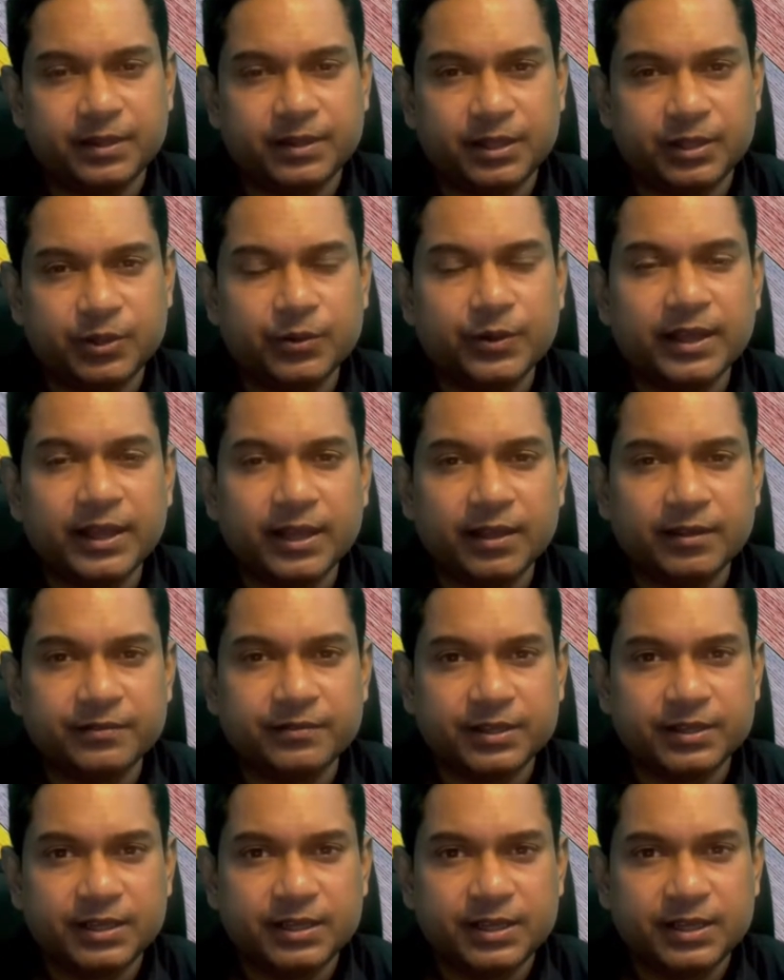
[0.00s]
You have
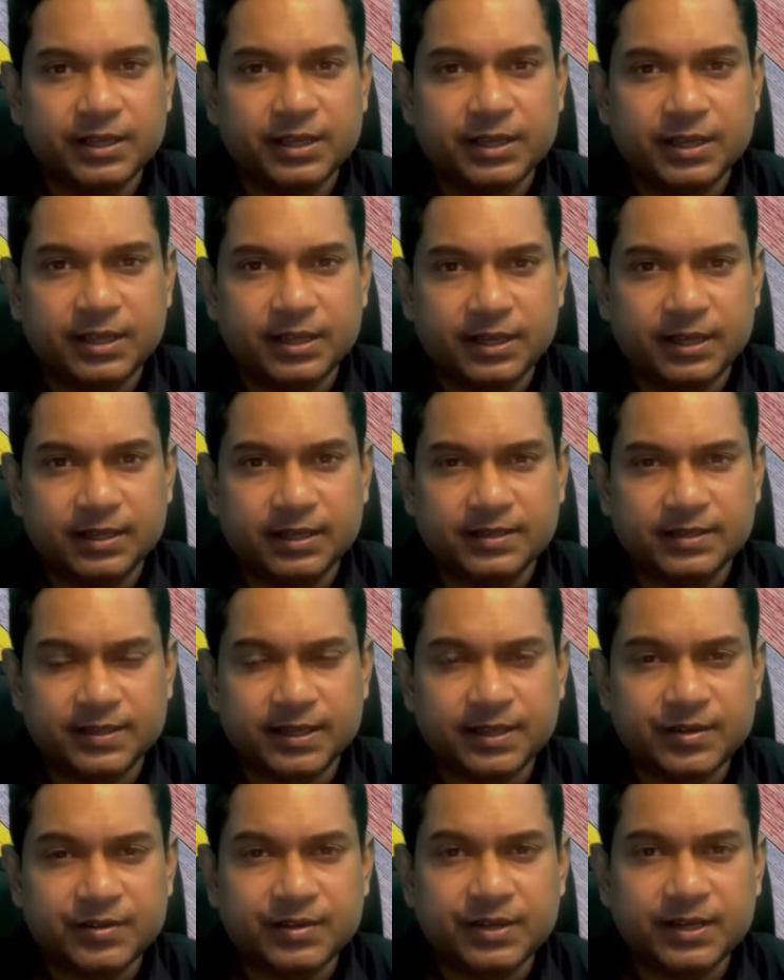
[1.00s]
a
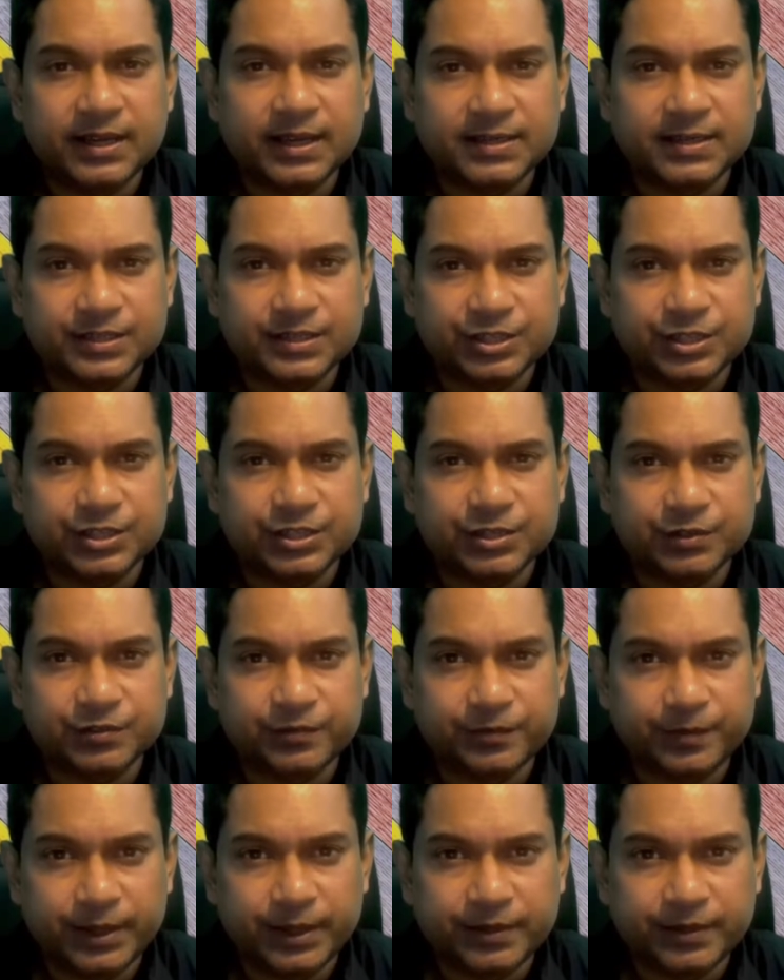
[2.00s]
centralization
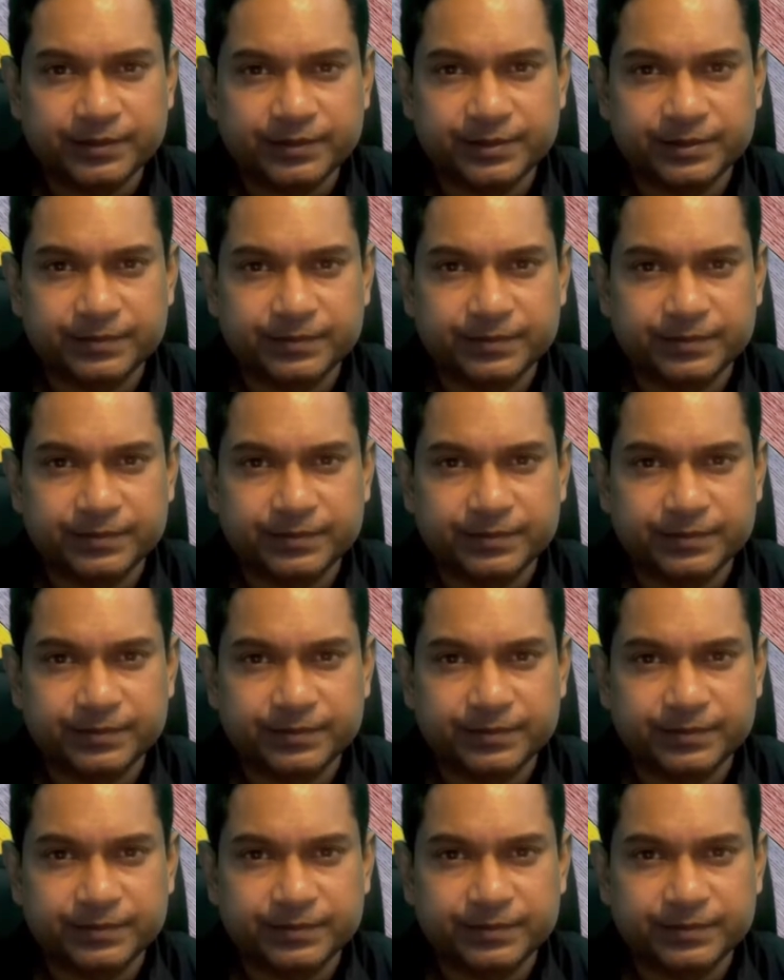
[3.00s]
of power,